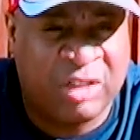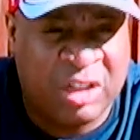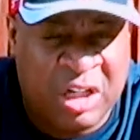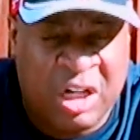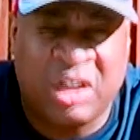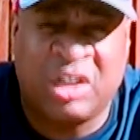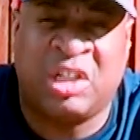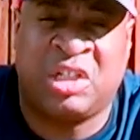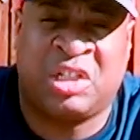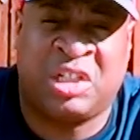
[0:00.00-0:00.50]

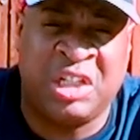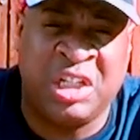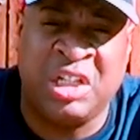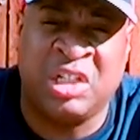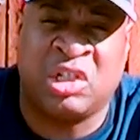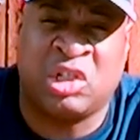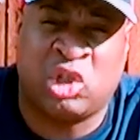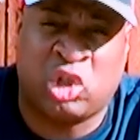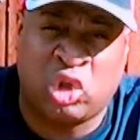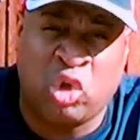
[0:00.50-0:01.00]
cut his
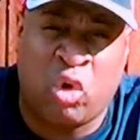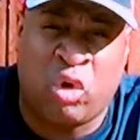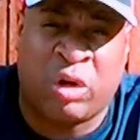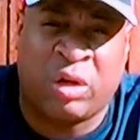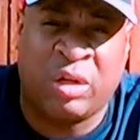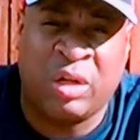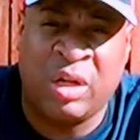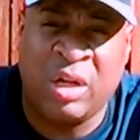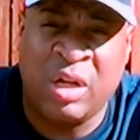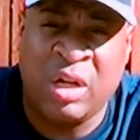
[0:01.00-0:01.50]
season short.
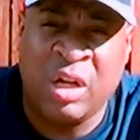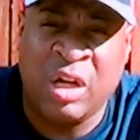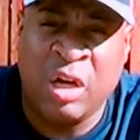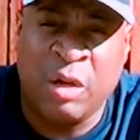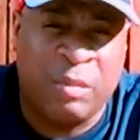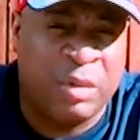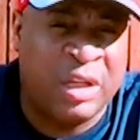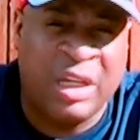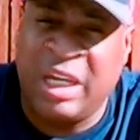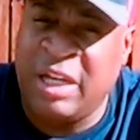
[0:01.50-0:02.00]

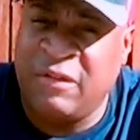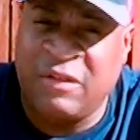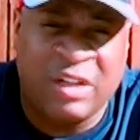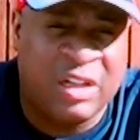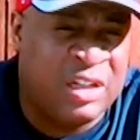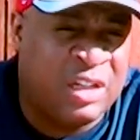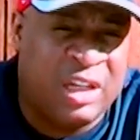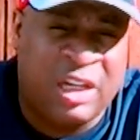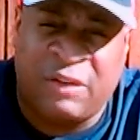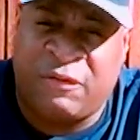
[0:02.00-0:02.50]
But even
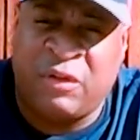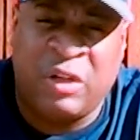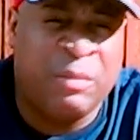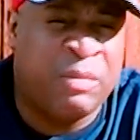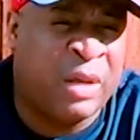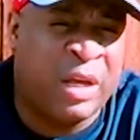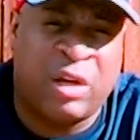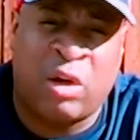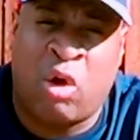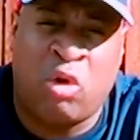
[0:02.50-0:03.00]
if he
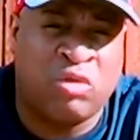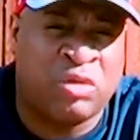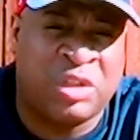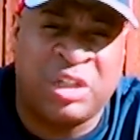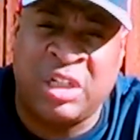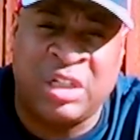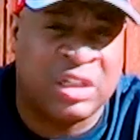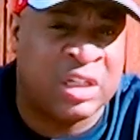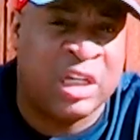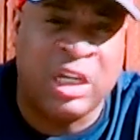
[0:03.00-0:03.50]
played the whole
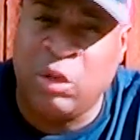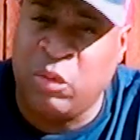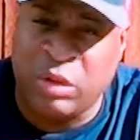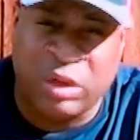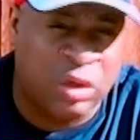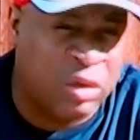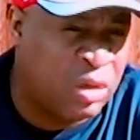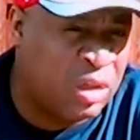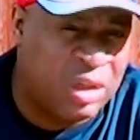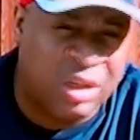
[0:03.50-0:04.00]
season, he
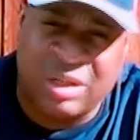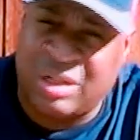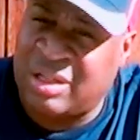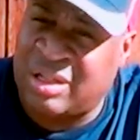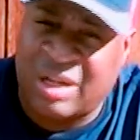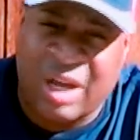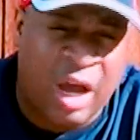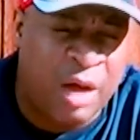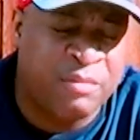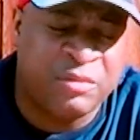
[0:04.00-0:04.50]
wouldn't.
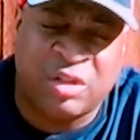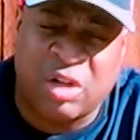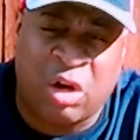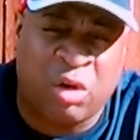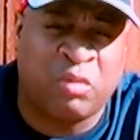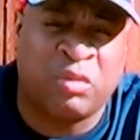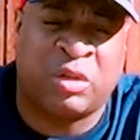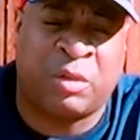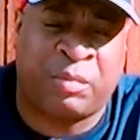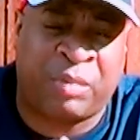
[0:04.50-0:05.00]
I'm
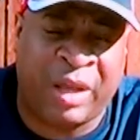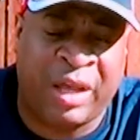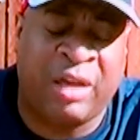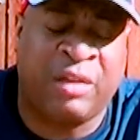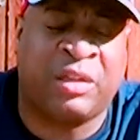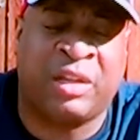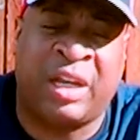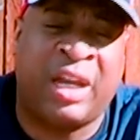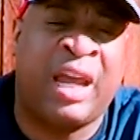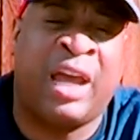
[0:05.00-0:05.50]
sorry, with the
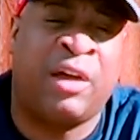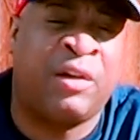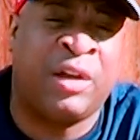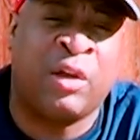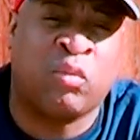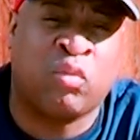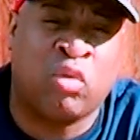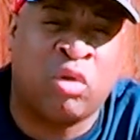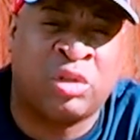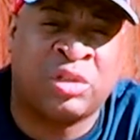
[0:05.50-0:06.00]
players that they have in
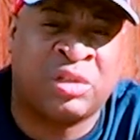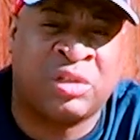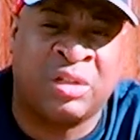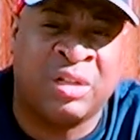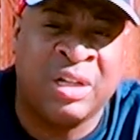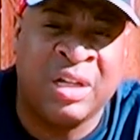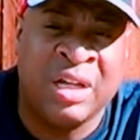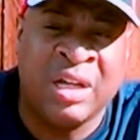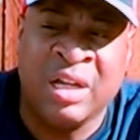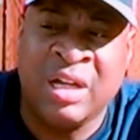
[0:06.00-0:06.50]
that
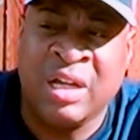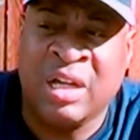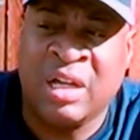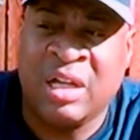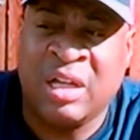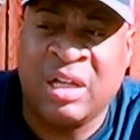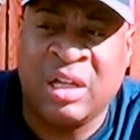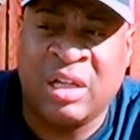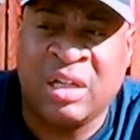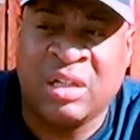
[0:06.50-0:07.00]
roster,
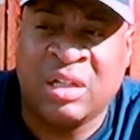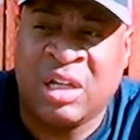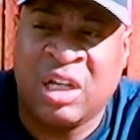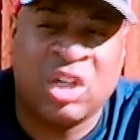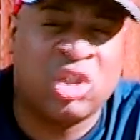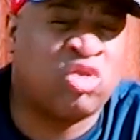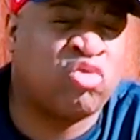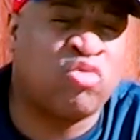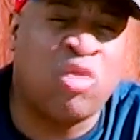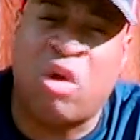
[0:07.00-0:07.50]

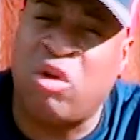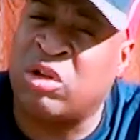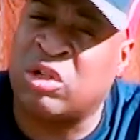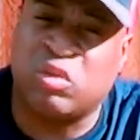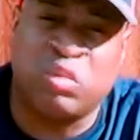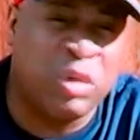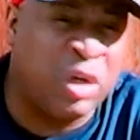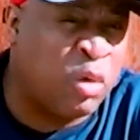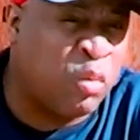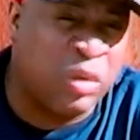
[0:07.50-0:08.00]
his
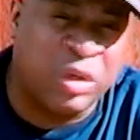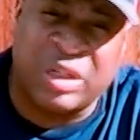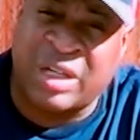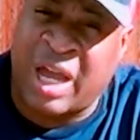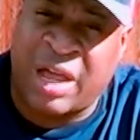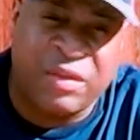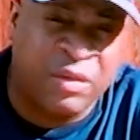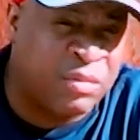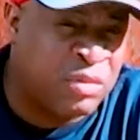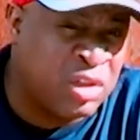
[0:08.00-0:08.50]
strongest will wouldn't
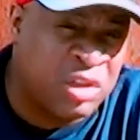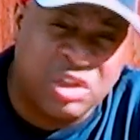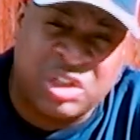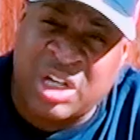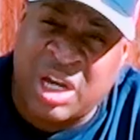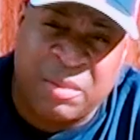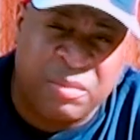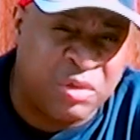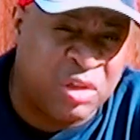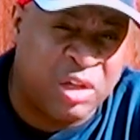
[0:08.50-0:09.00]
have got them to the
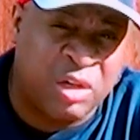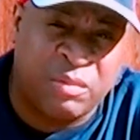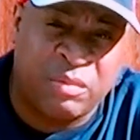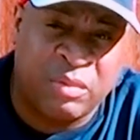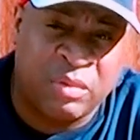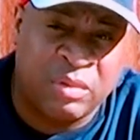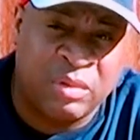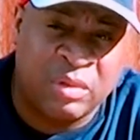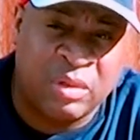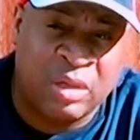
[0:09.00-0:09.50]
championship.
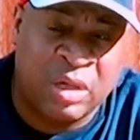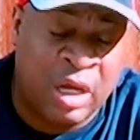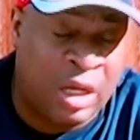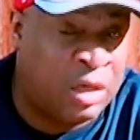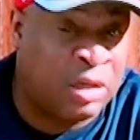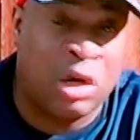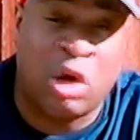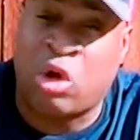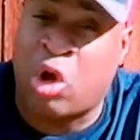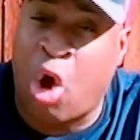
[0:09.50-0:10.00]

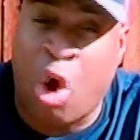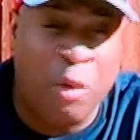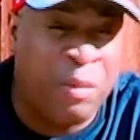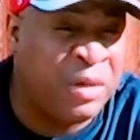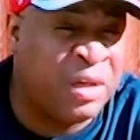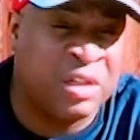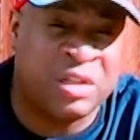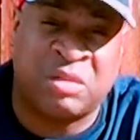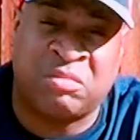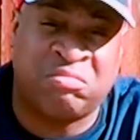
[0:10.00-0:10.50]
And
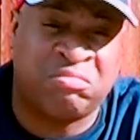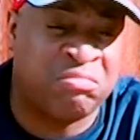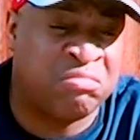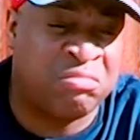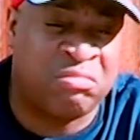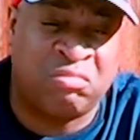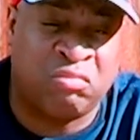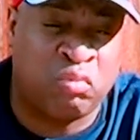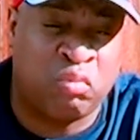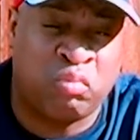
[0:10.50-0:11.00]
Kobe is
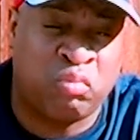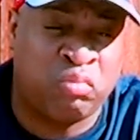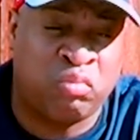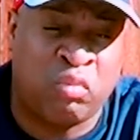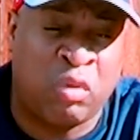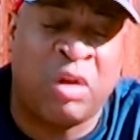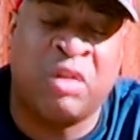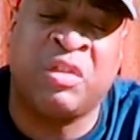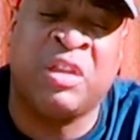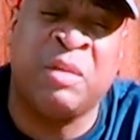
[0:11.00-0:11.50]

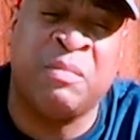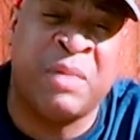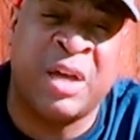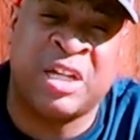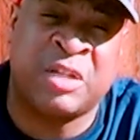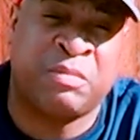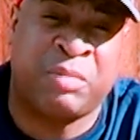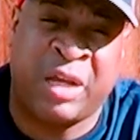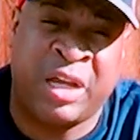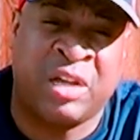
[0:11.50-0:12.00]
one of the
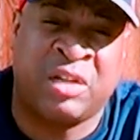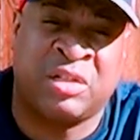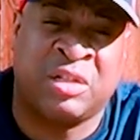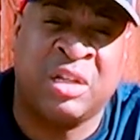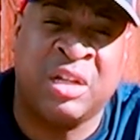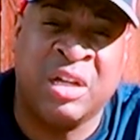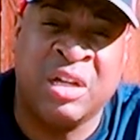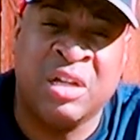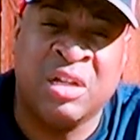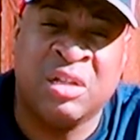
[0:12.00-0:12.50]
best players
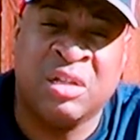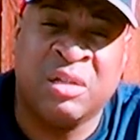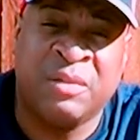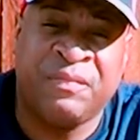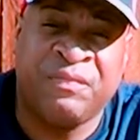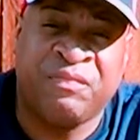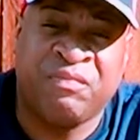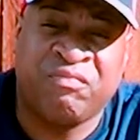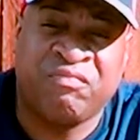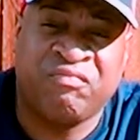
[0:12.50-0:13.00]

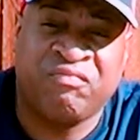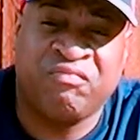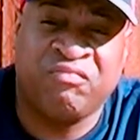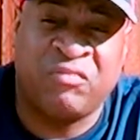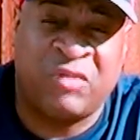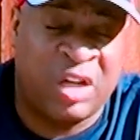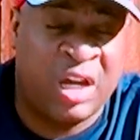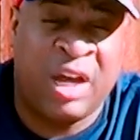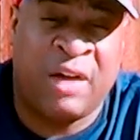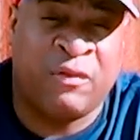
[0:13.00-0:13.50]

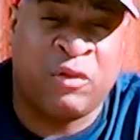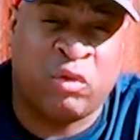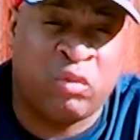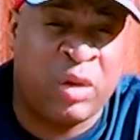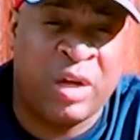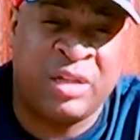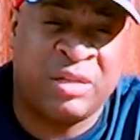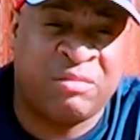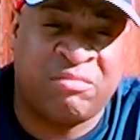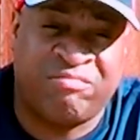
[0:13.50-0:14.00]
to ever
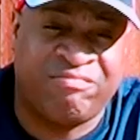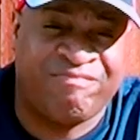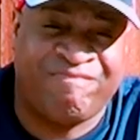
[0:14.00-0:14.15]
grace